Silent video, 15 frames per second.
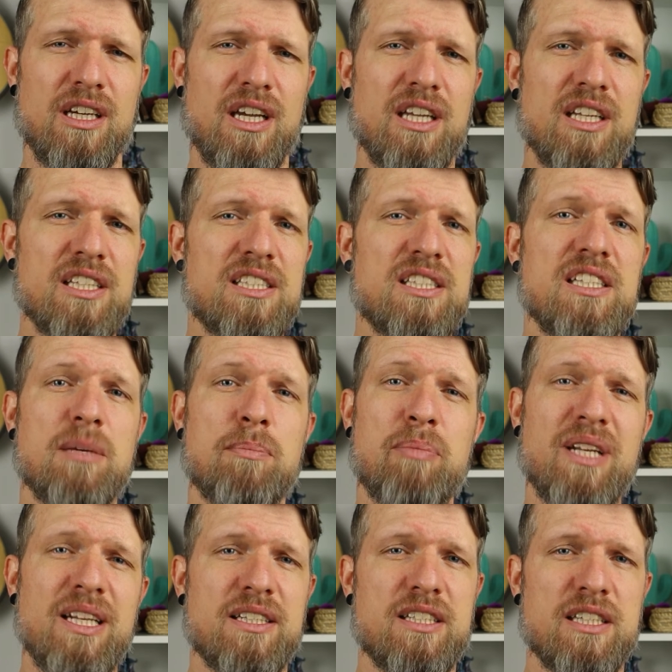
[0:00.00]
It is the
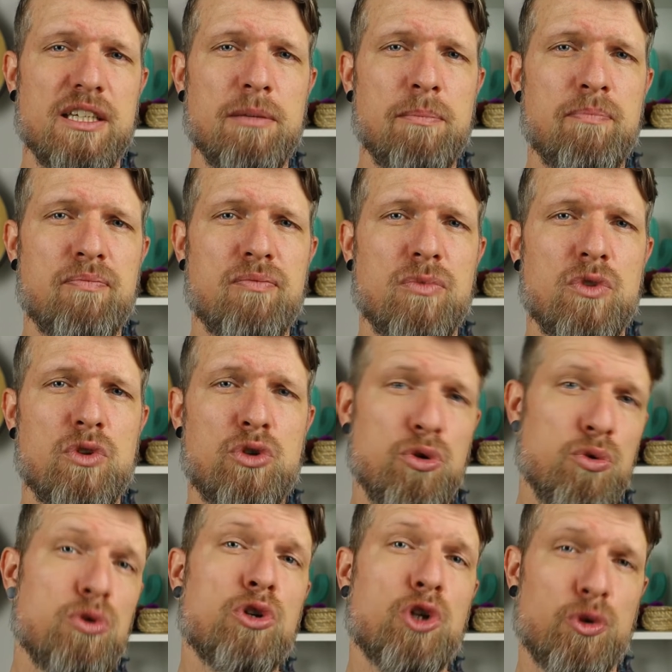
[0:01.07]
ability
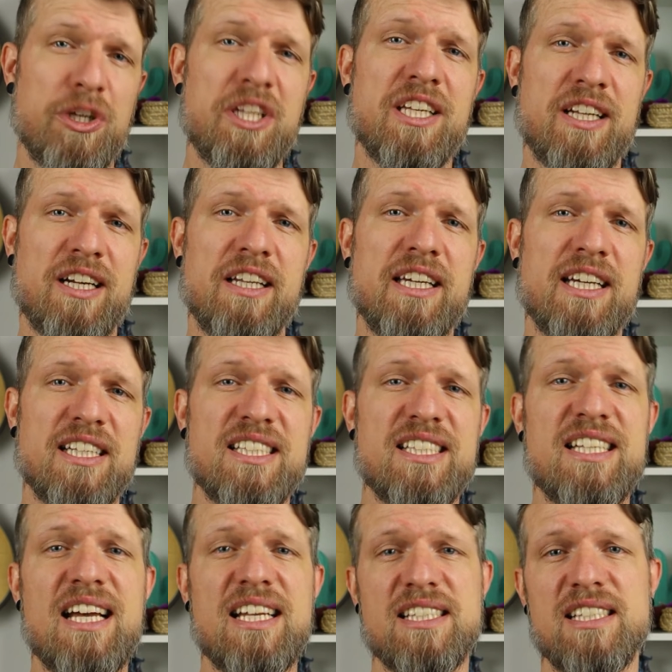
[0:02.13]
to critically
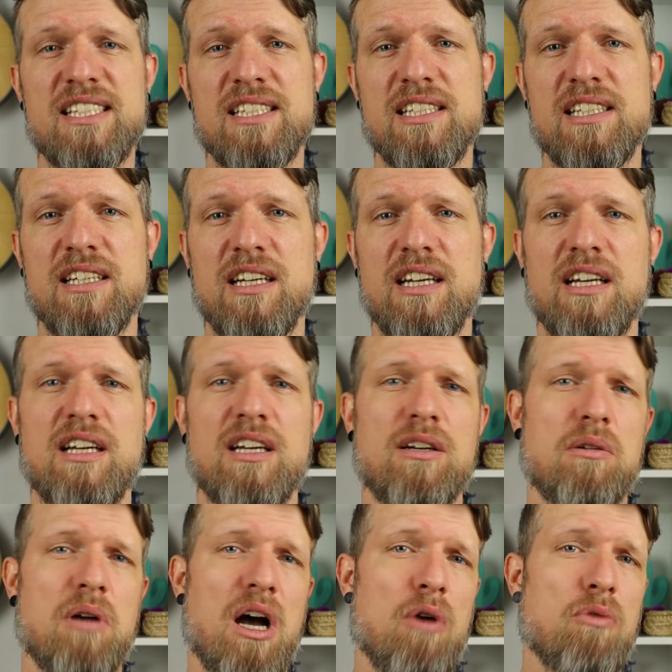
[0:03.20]
assess
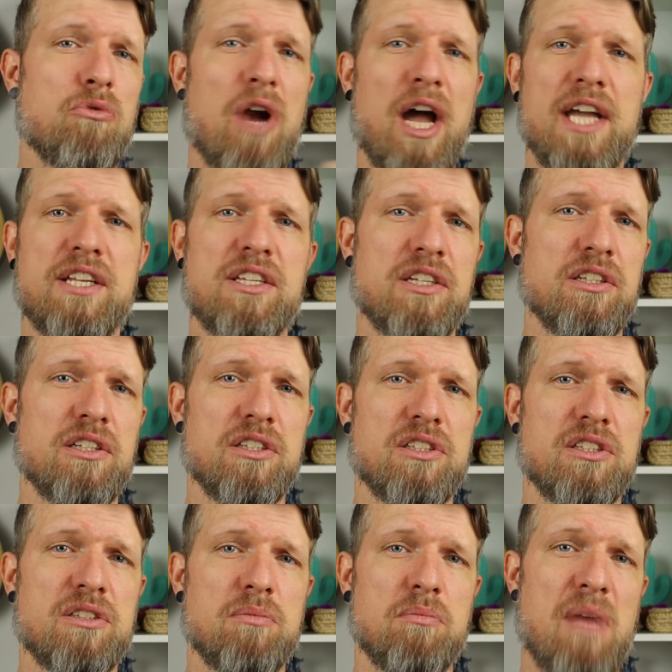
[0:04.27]
a
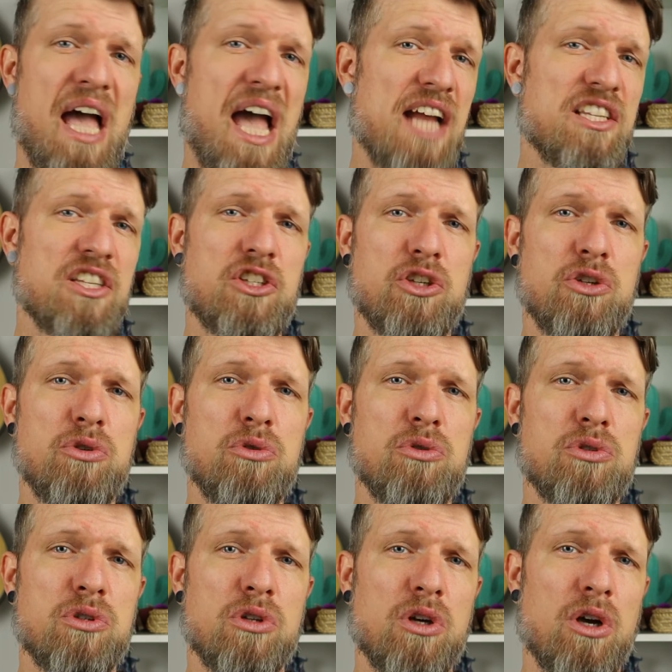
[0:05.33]
writer's
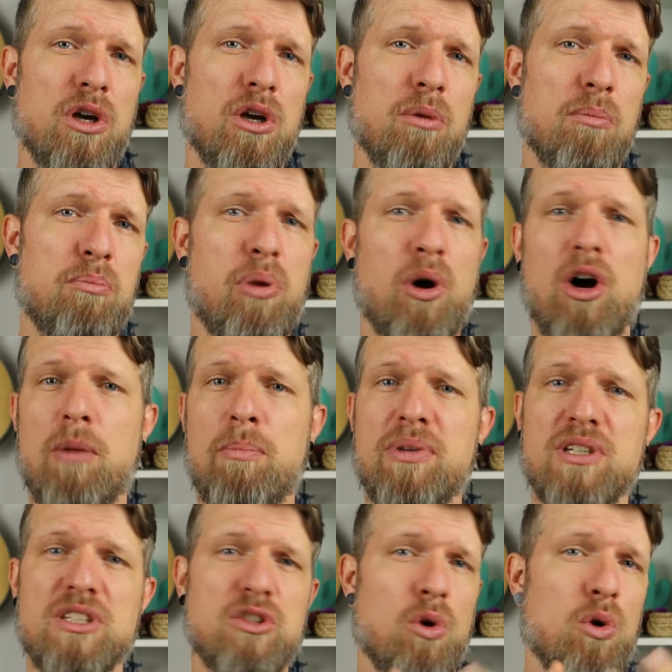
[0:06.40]
attitude,
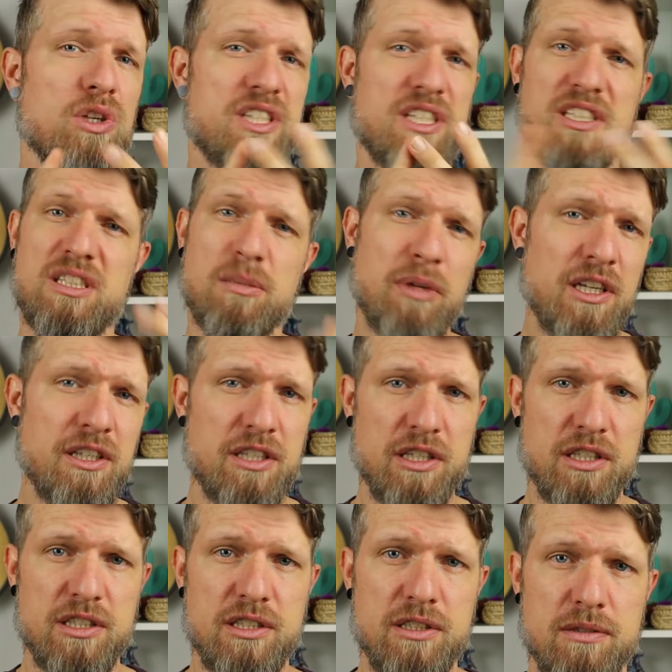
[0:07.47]
purpose, or
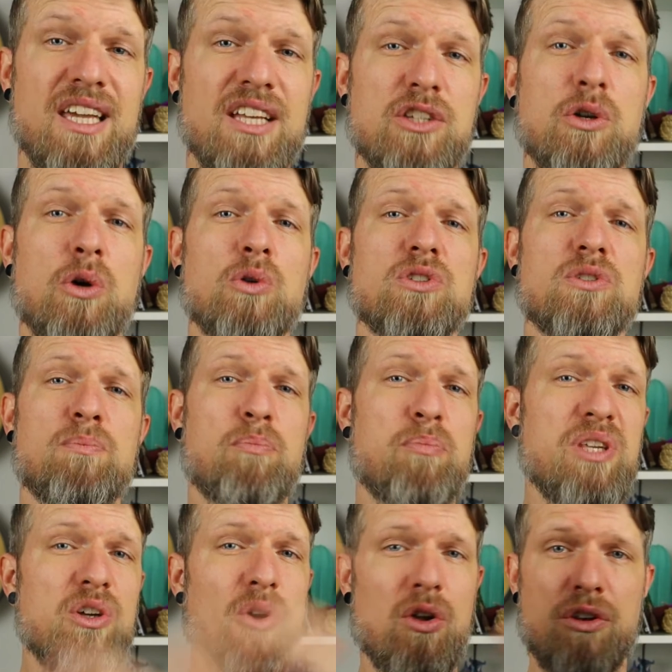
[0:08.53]
sensibilities. It goes
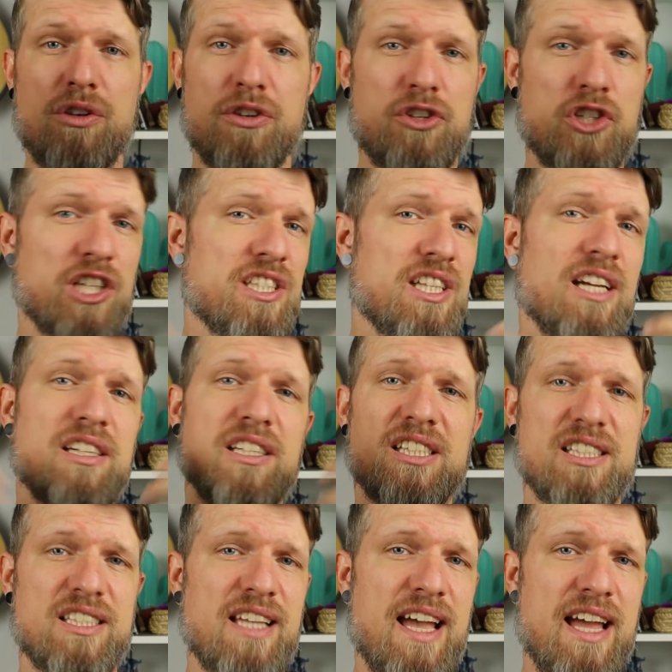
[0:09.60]
beyond just
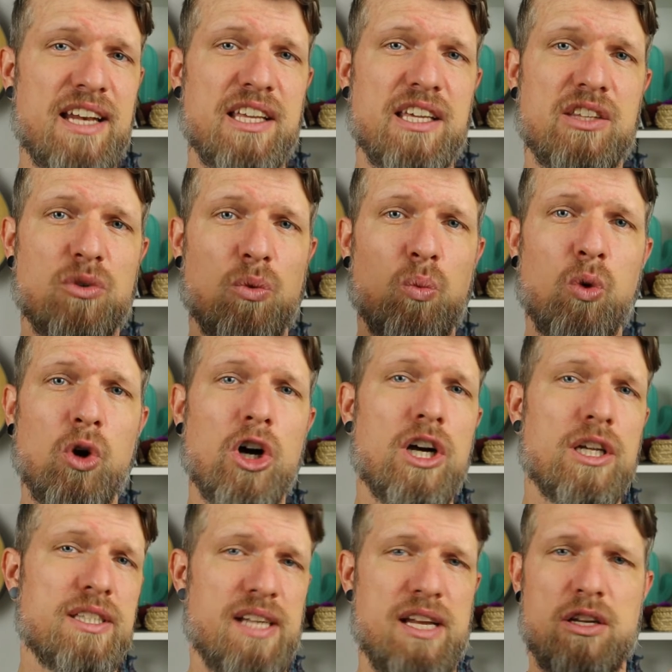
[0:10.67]
understanding the
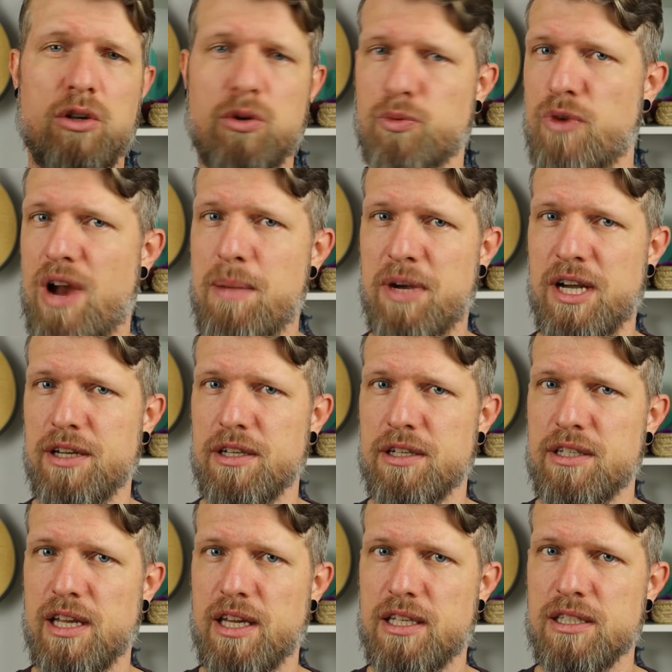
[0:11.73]
words and grammar in a
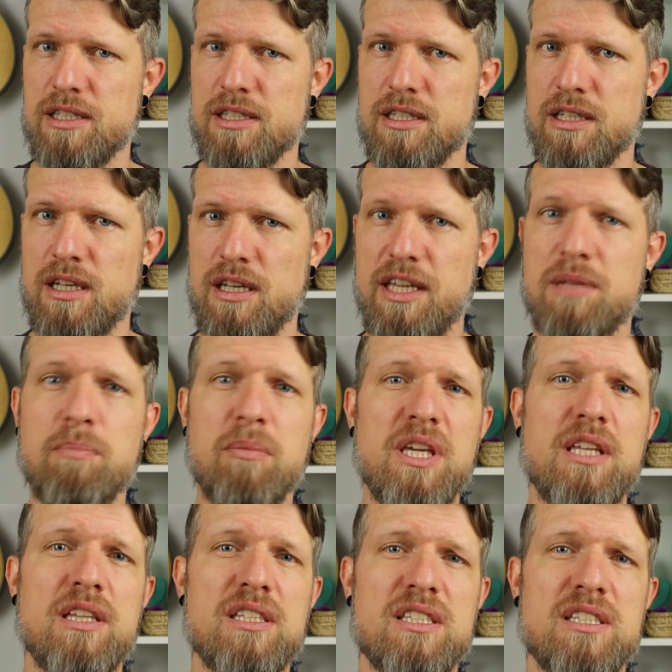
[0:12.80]
text. It
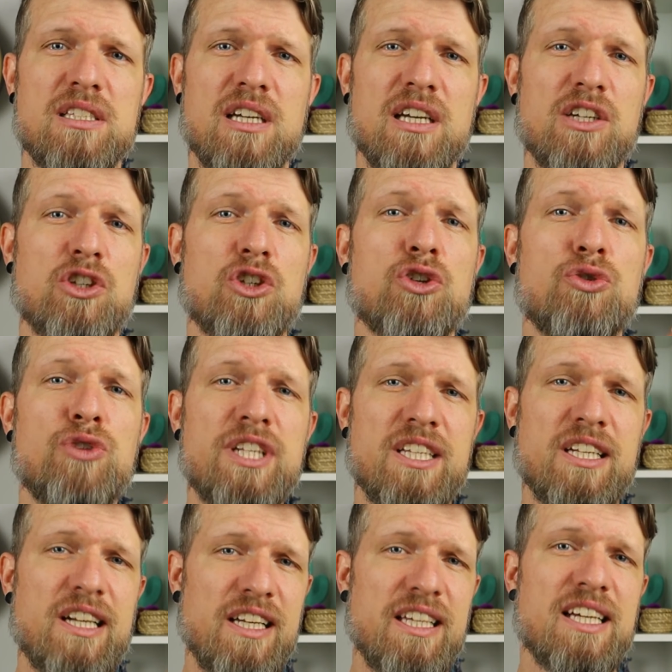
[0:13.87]
means
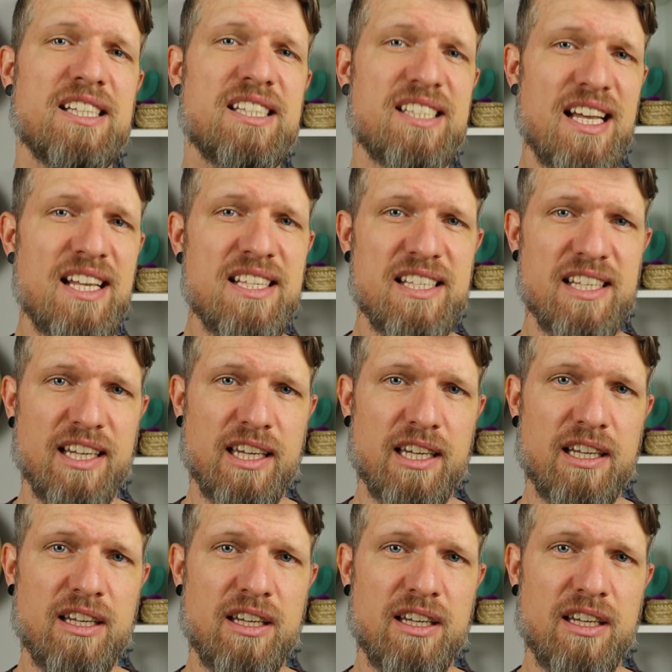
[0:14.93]
critically assessing